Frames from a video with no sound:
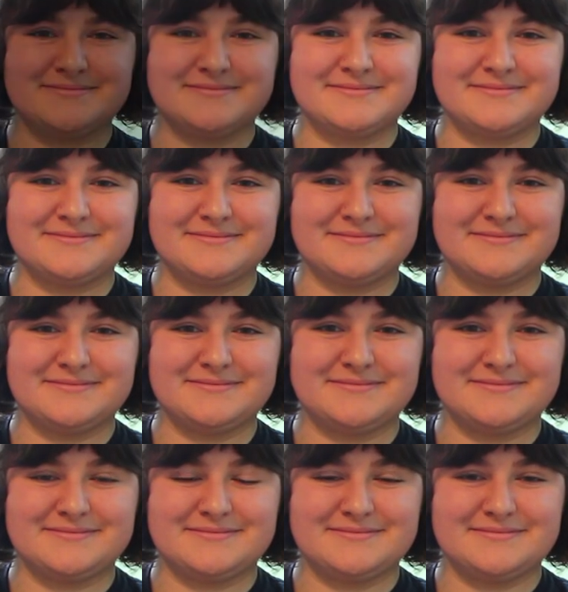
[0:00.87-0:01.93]

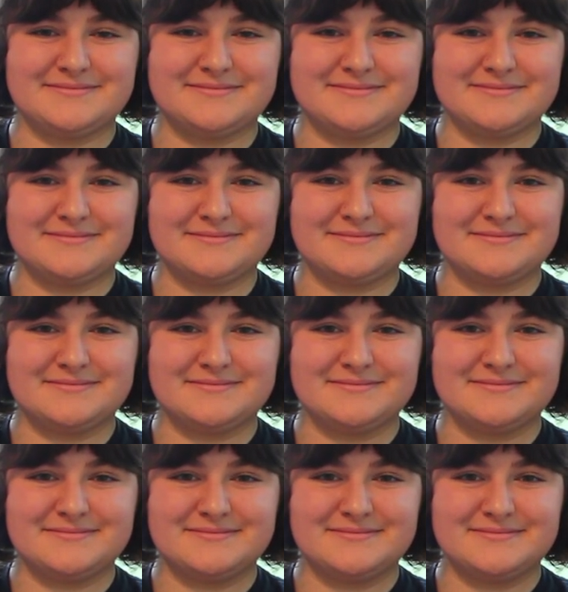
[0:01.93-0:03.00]

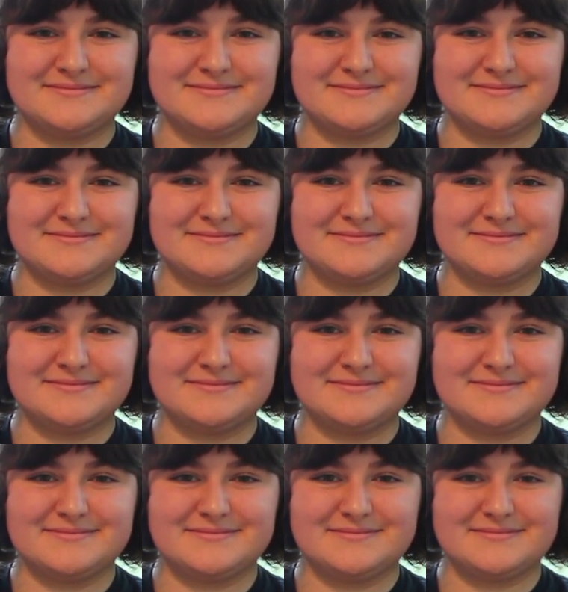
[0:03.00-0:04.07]

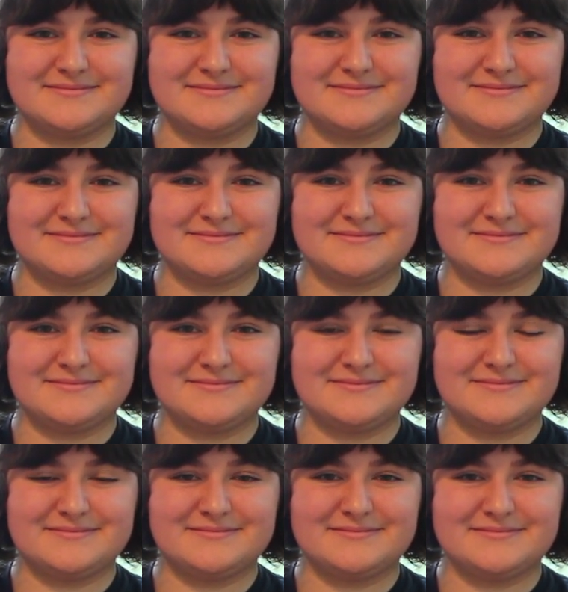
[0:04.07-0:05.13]

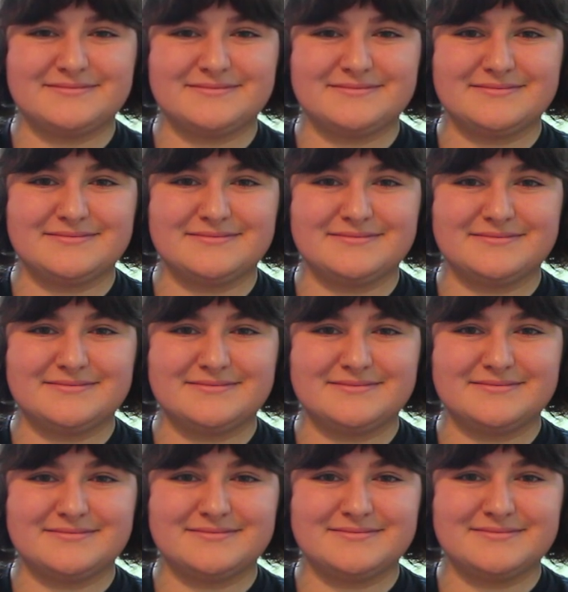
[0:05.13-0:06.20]

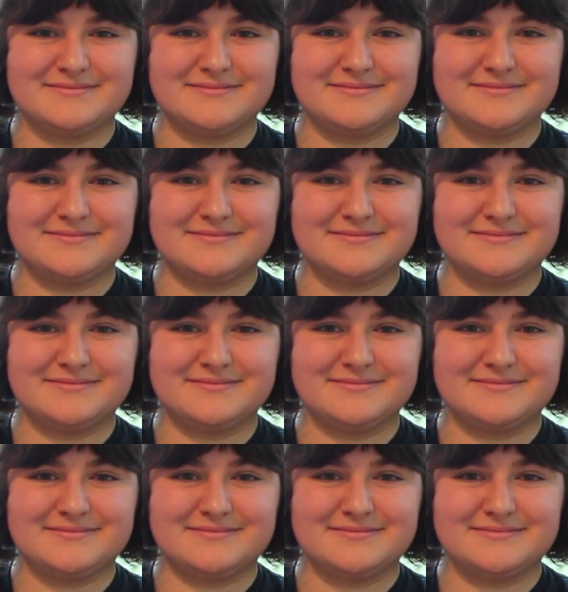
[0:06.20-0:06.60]
(silent)